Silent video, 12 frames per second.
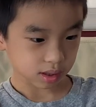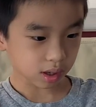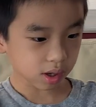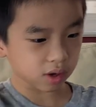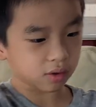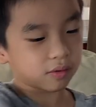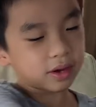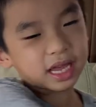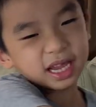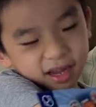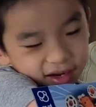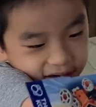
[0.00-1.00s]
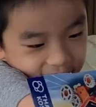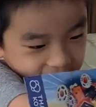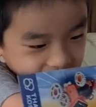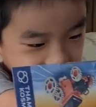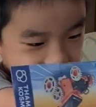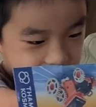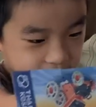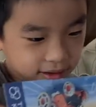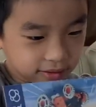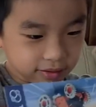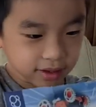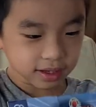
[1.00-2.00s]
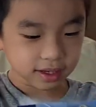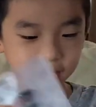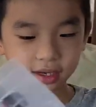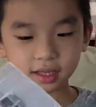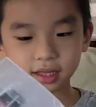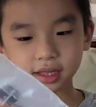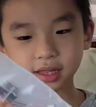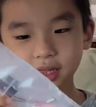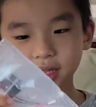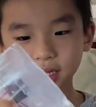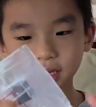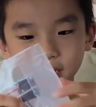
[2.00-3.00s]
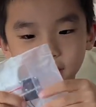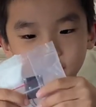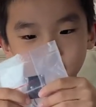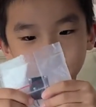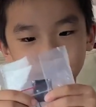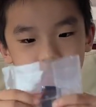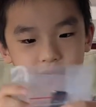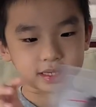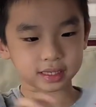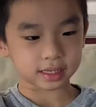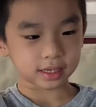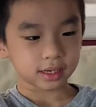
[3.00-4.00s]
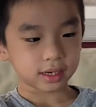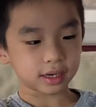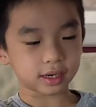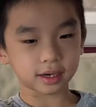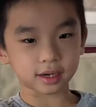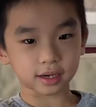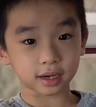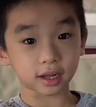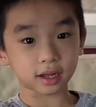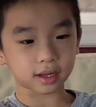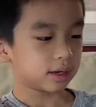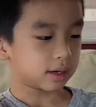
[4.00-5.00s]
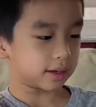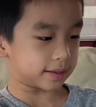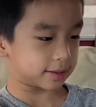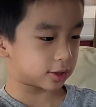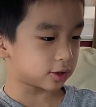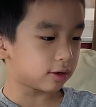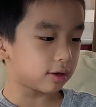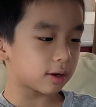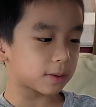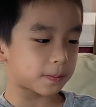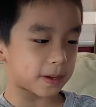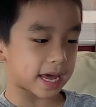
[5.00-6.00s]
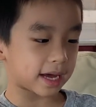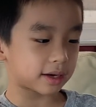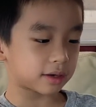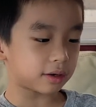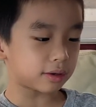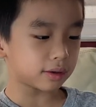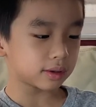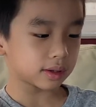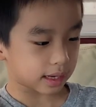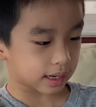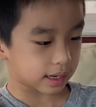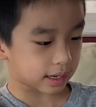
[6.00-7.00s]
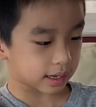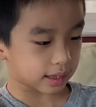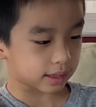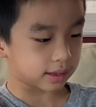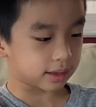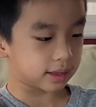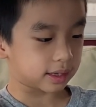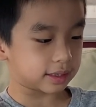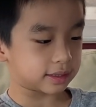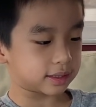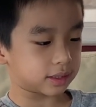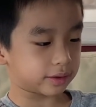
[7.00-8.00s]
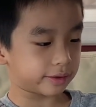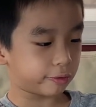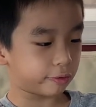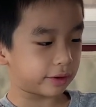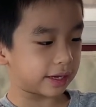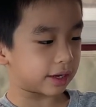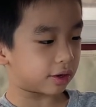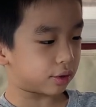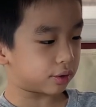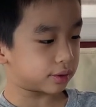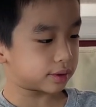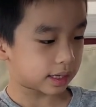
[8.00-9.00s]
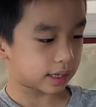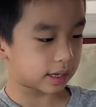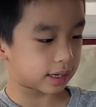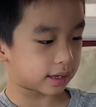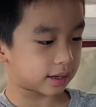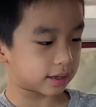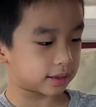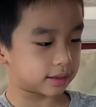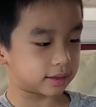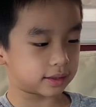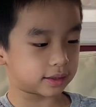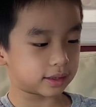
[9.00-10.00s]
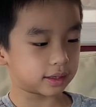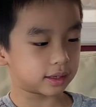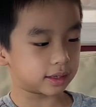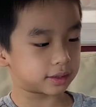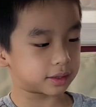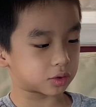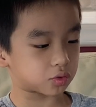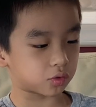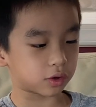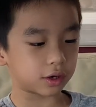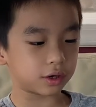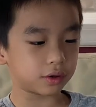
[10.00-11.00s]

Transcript: Oh, and also there is a, a solar panel and this wheel and a screw.